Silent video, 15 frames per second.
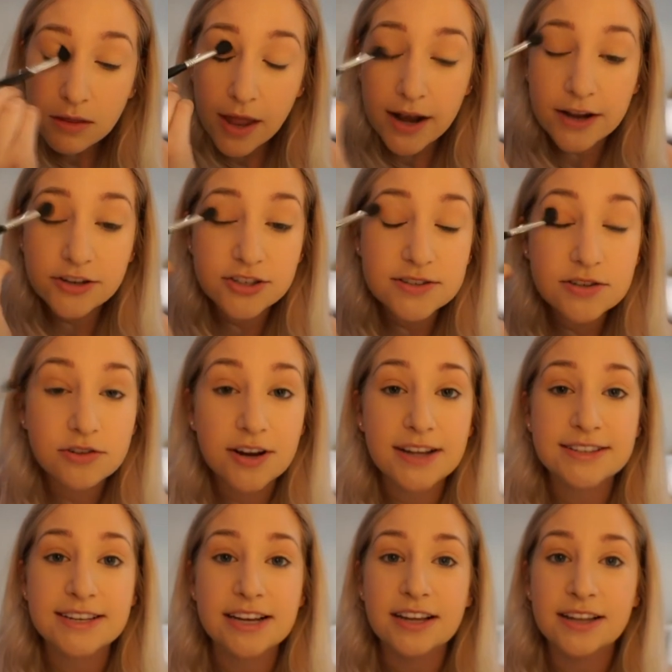And it just
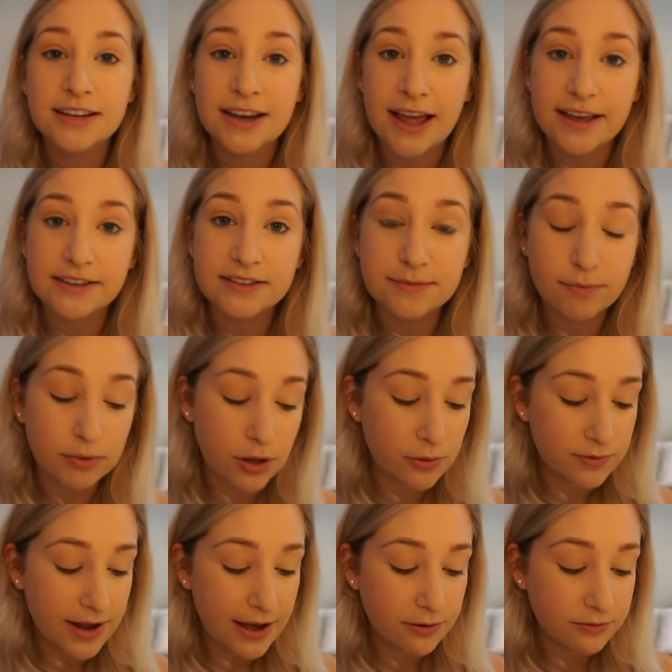creates like a nice
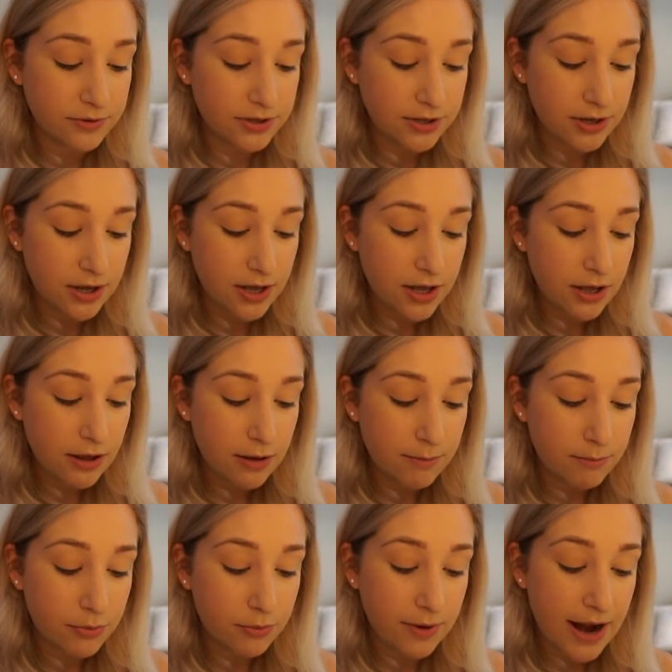blown out
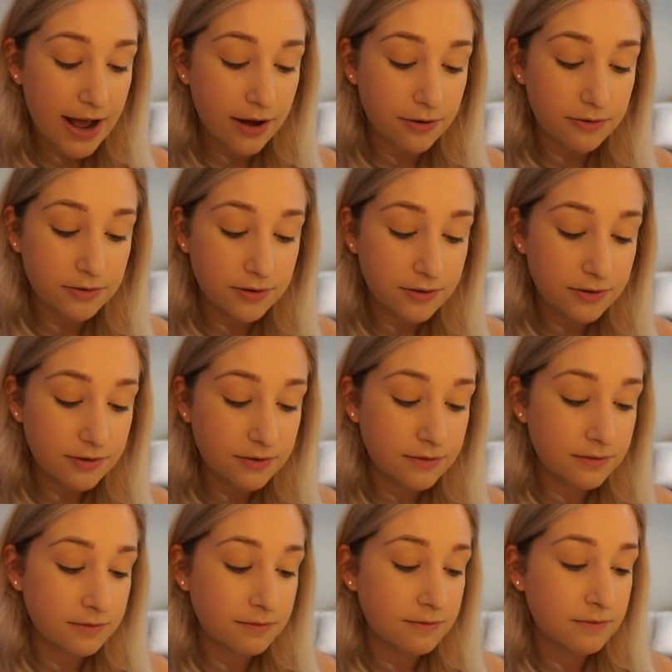brown,
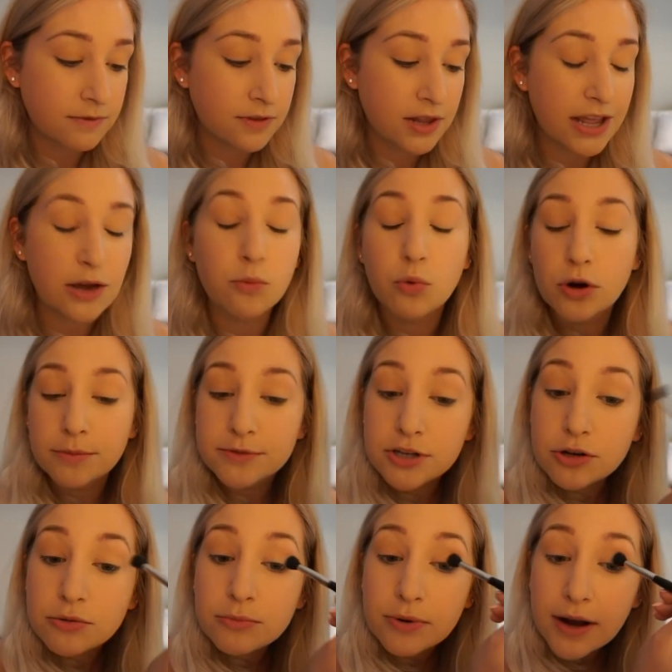like warm
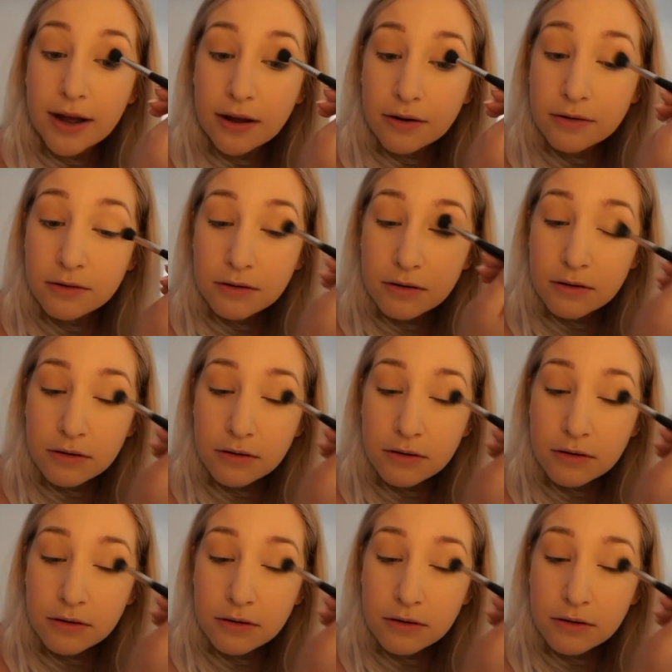tone brown.